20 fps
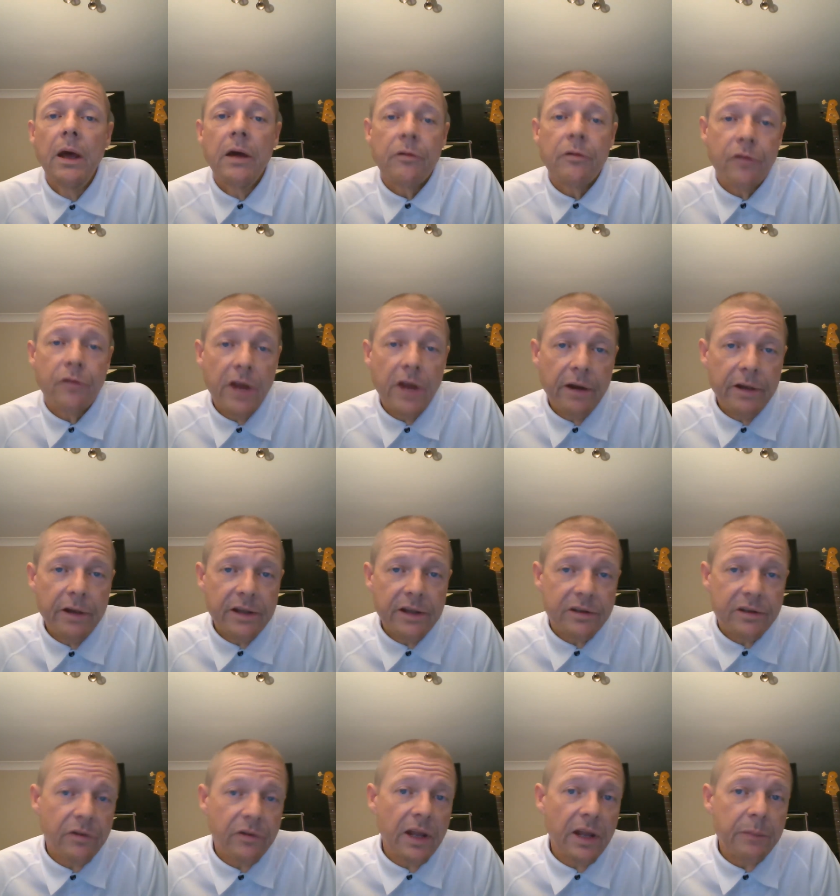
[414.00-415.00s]

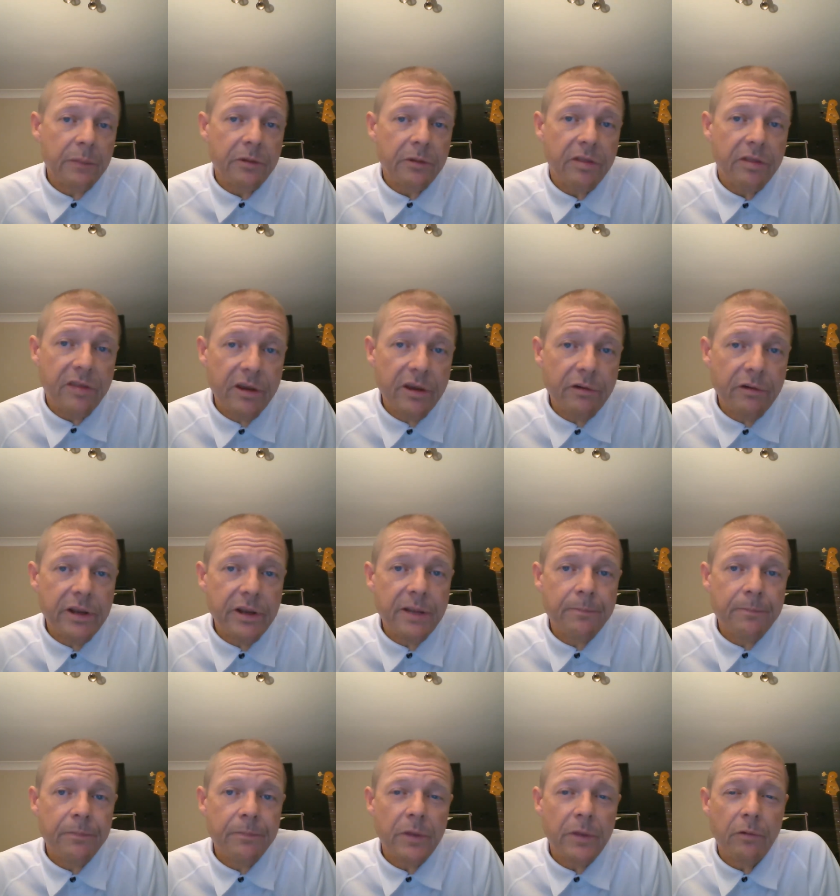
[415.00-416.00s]
Freire developed a
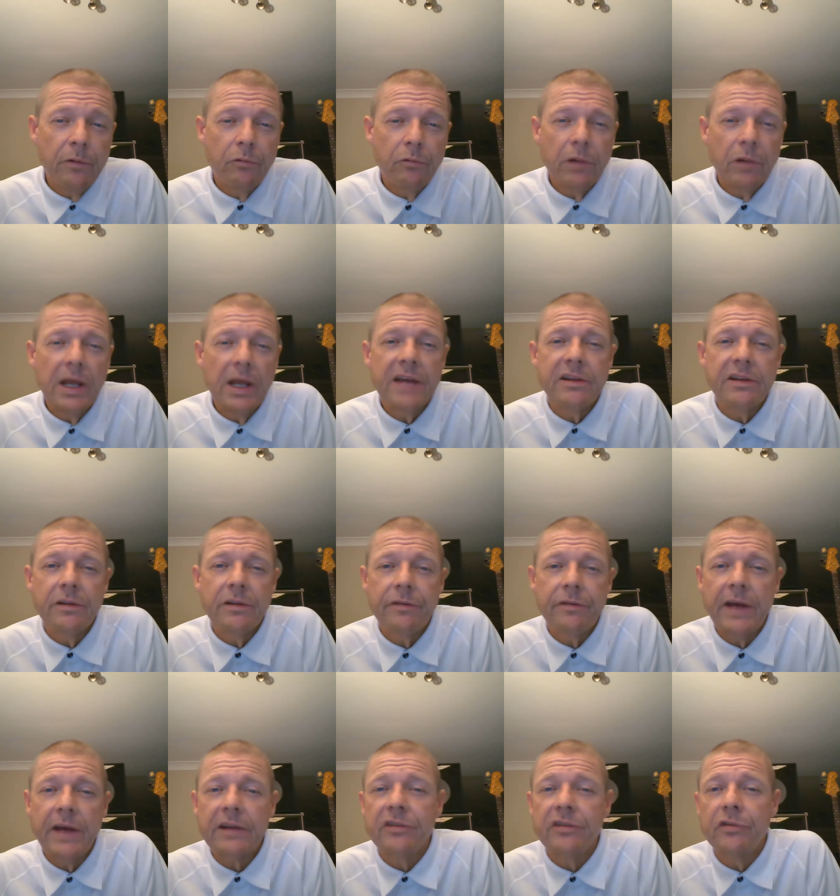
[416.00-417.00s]
theory relating the
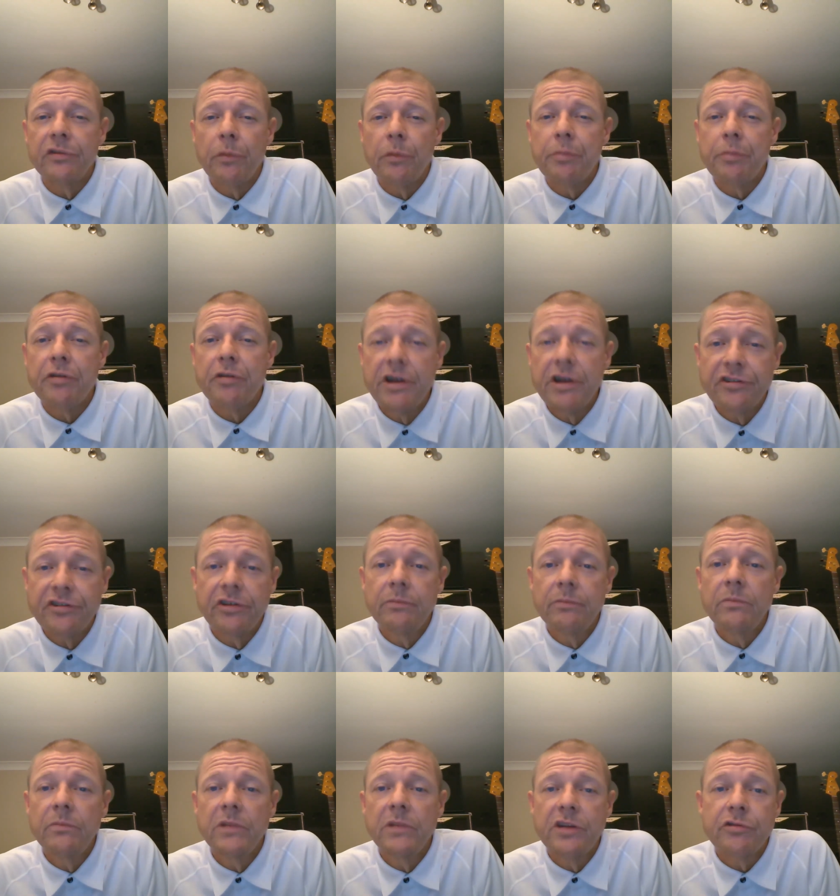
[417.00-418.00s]
factors of
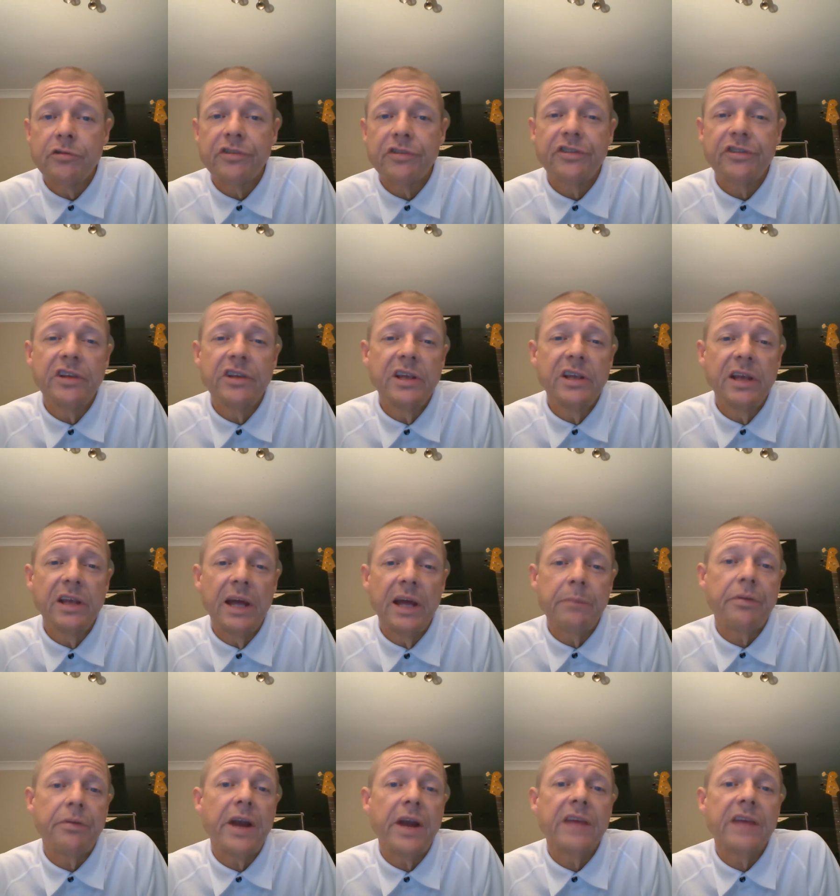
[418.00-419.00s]
oppression, literacy,
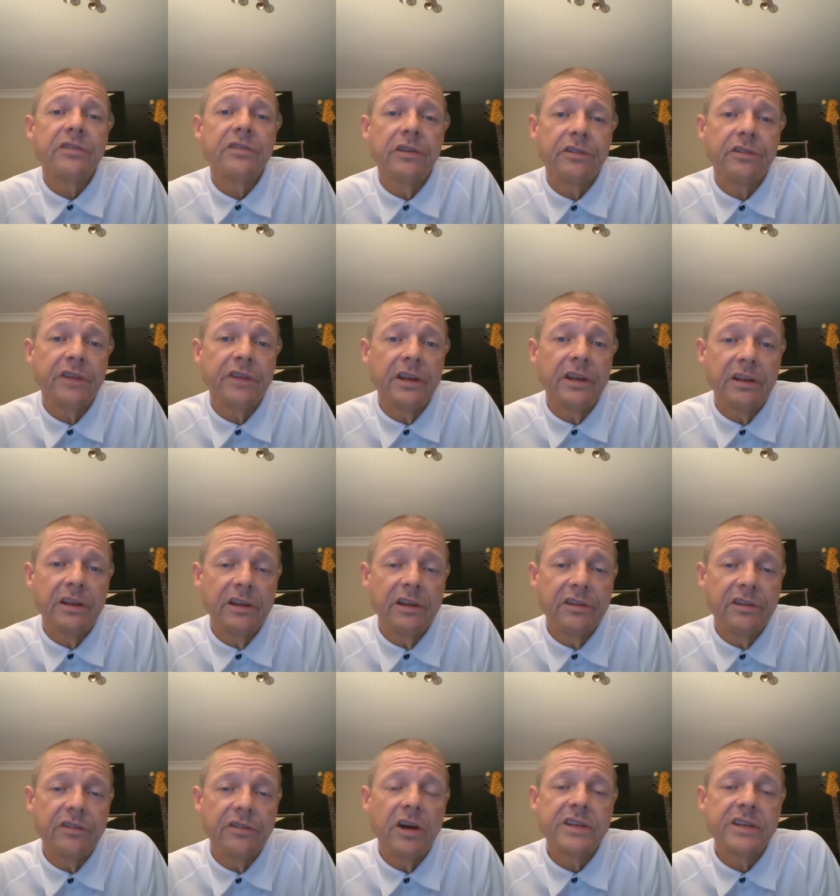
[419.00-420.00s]
and praxis in
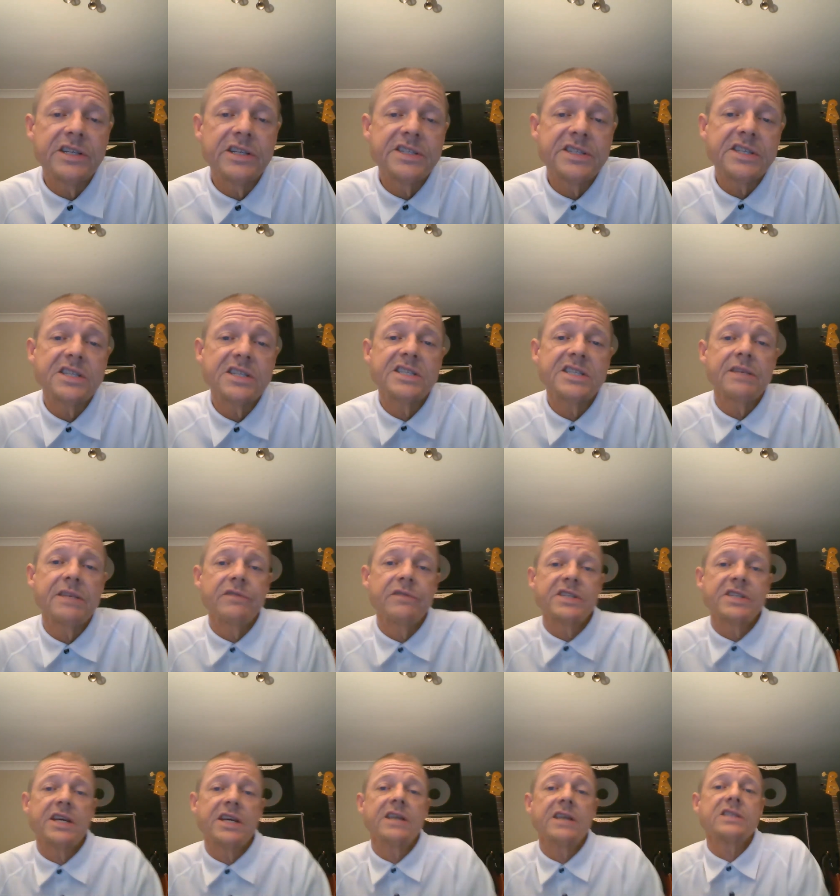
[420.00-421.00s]
his
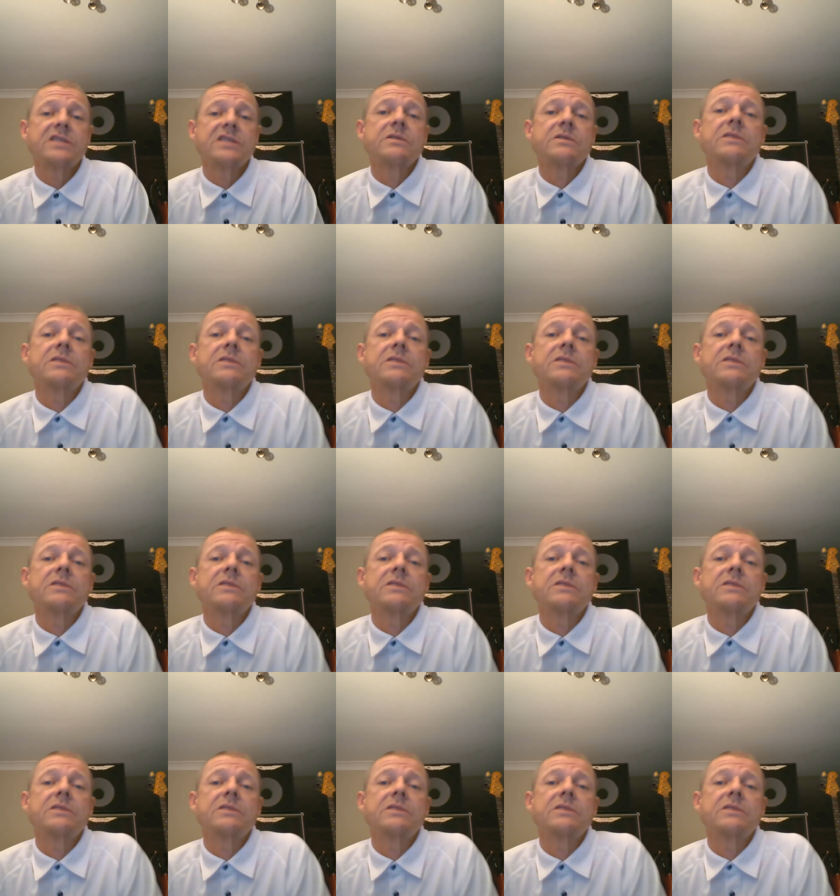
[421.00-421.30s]
1967 text,